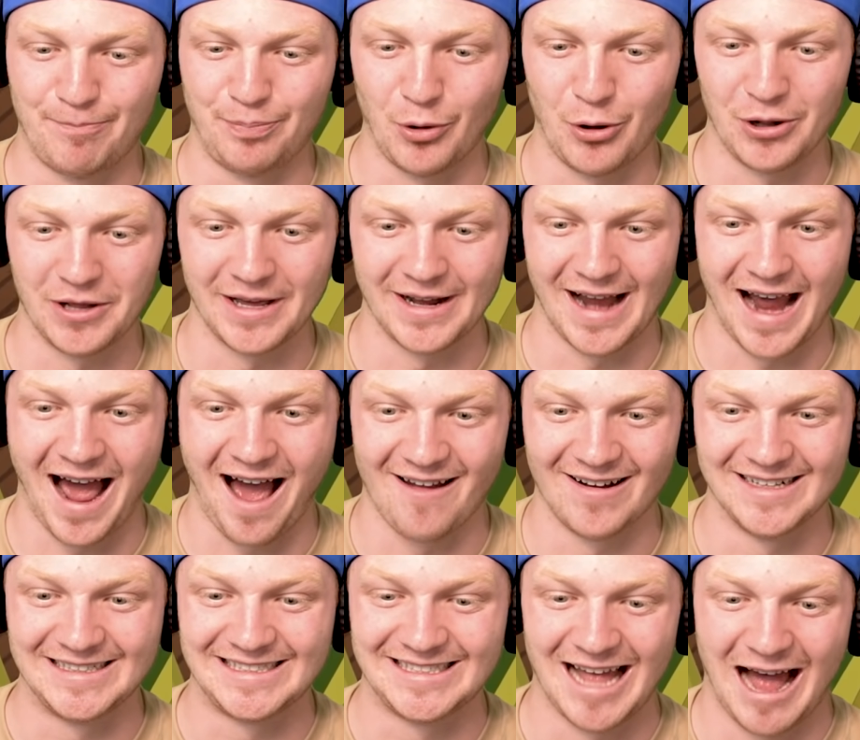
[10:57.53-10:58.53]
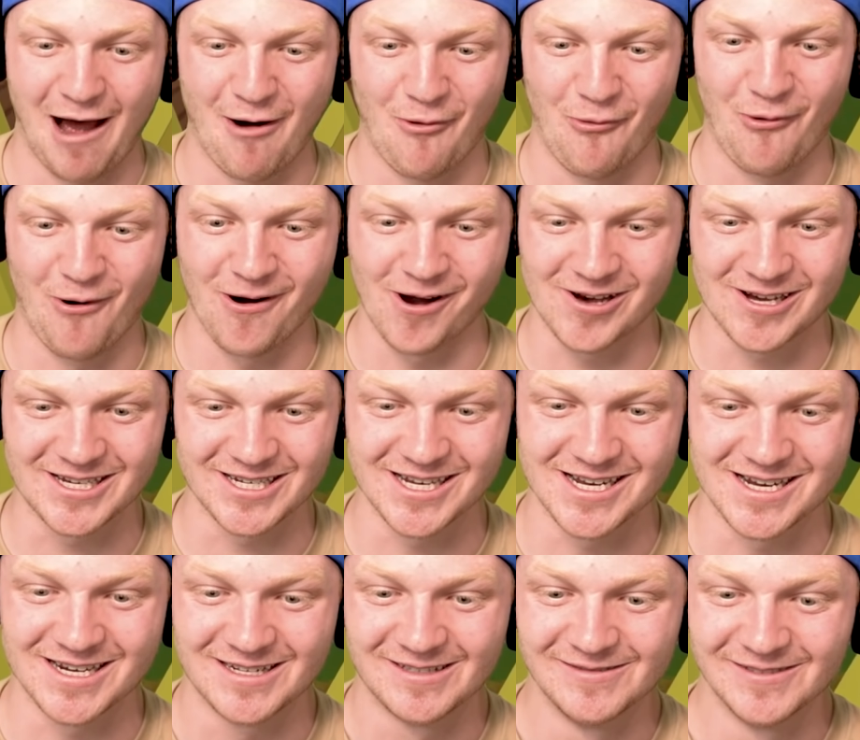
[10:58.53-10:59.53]
pull it out. It's not
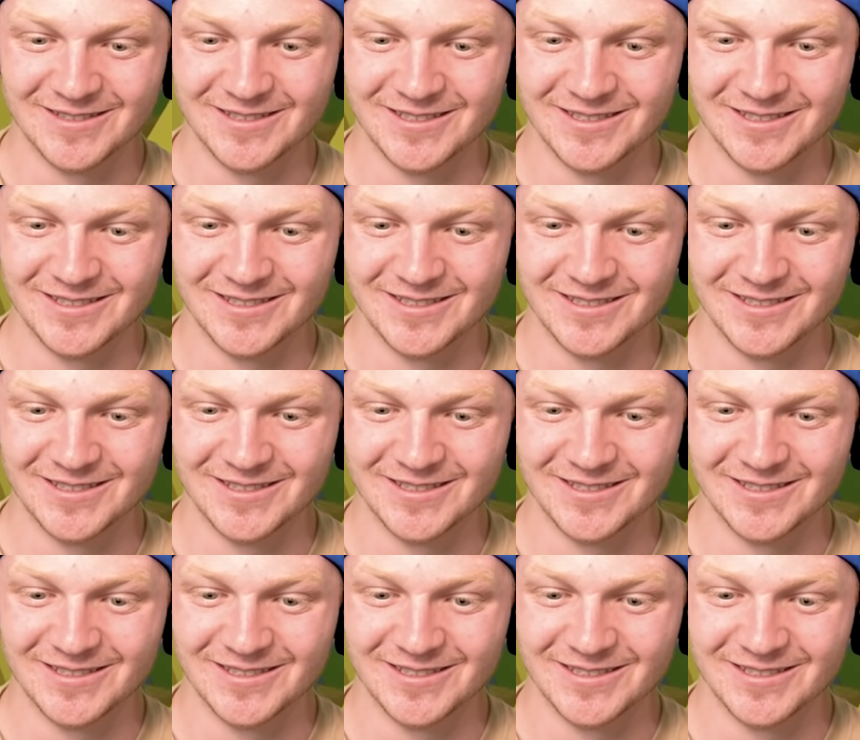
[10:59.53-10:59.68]
working.